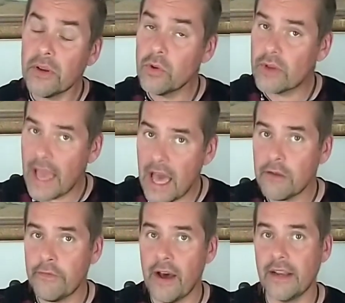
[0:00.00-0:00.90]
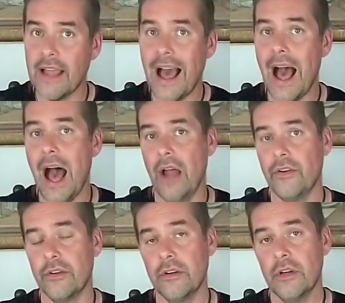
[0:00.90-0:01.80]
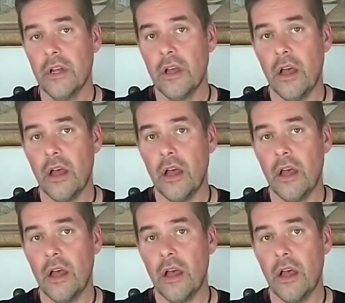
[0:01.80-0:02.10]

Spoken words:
But you can find other